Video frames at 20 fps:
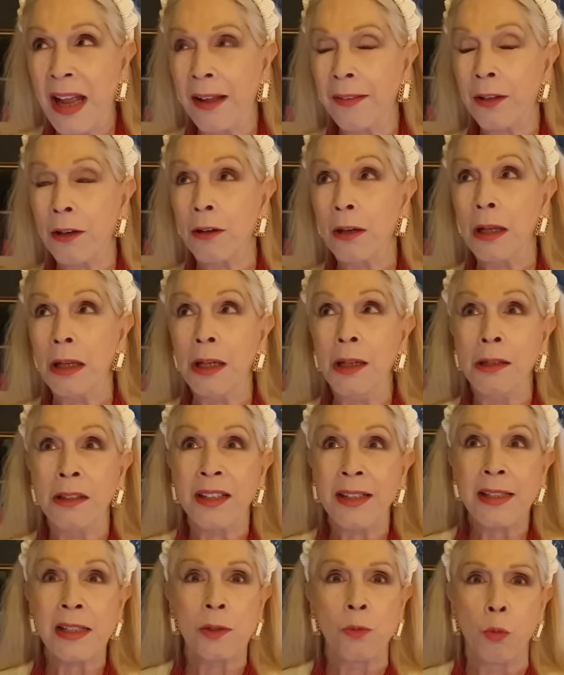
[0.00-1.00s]
I thought, oh,
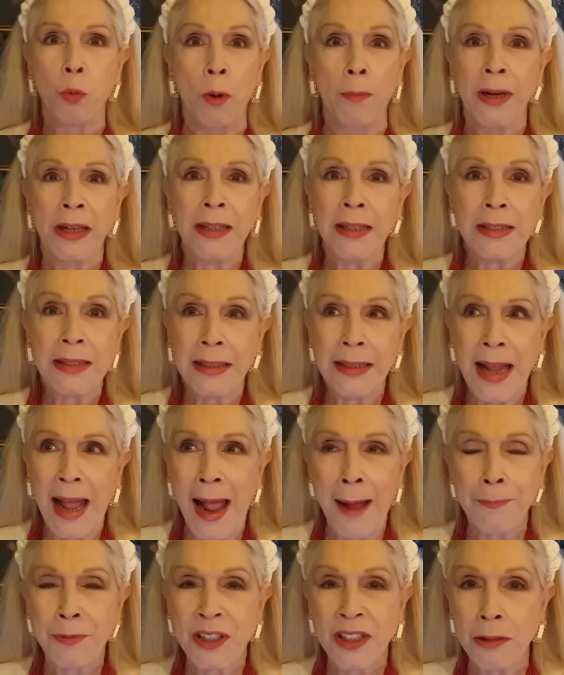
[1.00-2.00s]
this woman is an
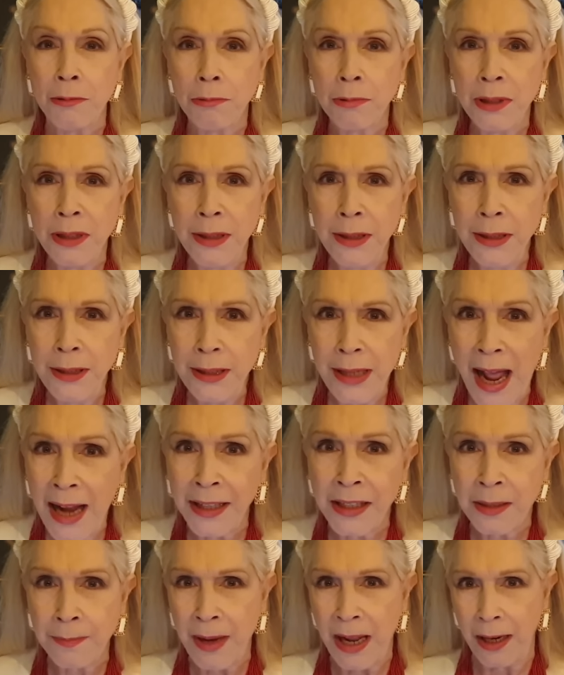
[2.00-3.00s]
absolute
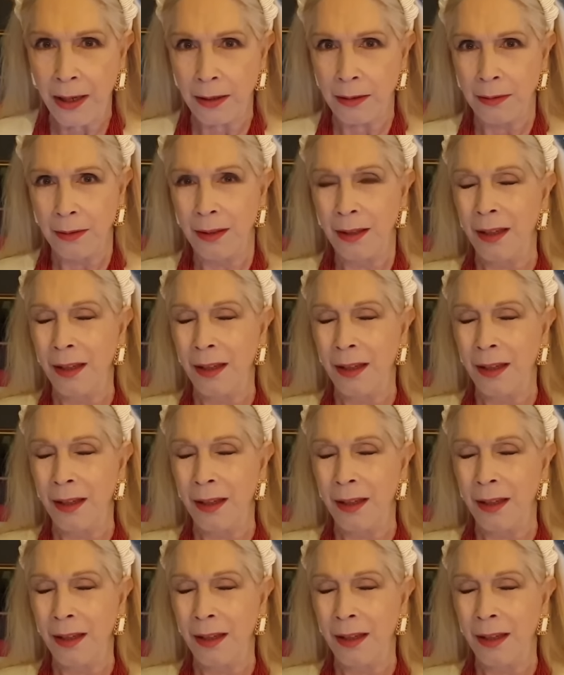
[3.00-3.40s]
nightmare.